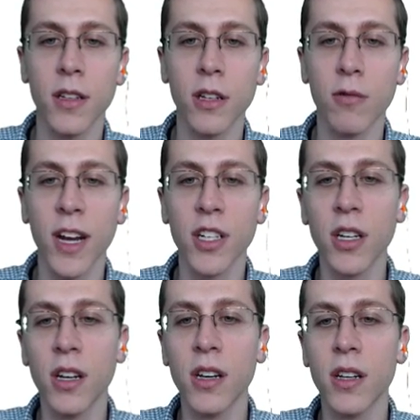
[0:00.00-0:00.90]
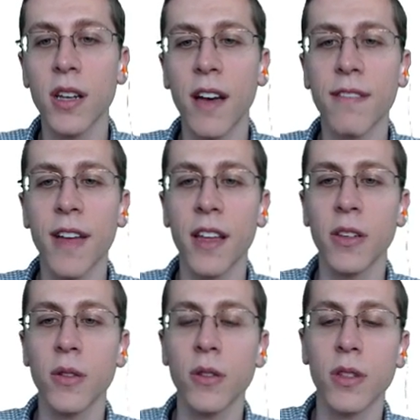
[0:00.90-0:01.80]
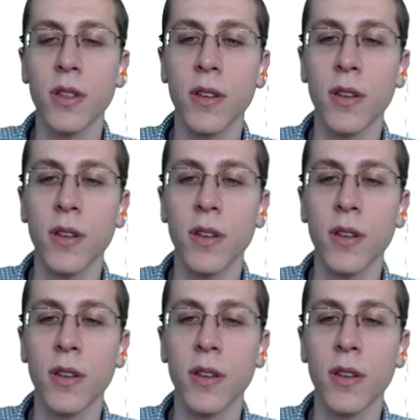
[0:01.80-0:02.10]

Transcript: direction.values